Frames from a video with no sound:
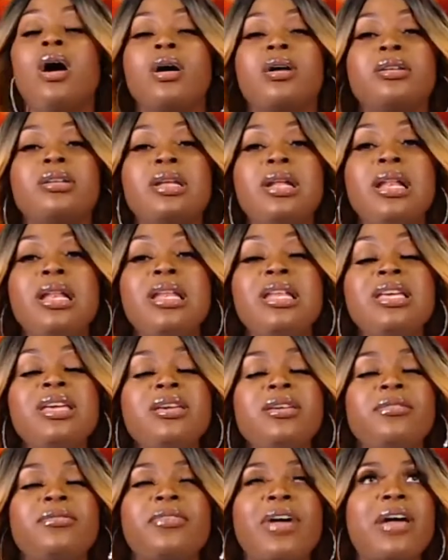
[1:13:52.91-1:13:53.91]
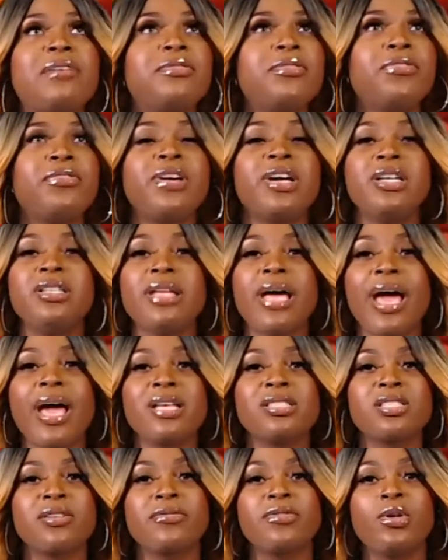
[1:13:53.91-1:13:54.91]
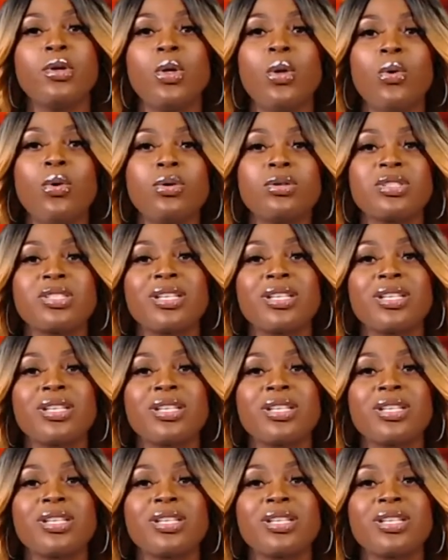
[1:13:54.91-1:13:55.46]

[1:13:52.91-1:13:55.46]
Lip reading: leave everything in the hands of the Lord,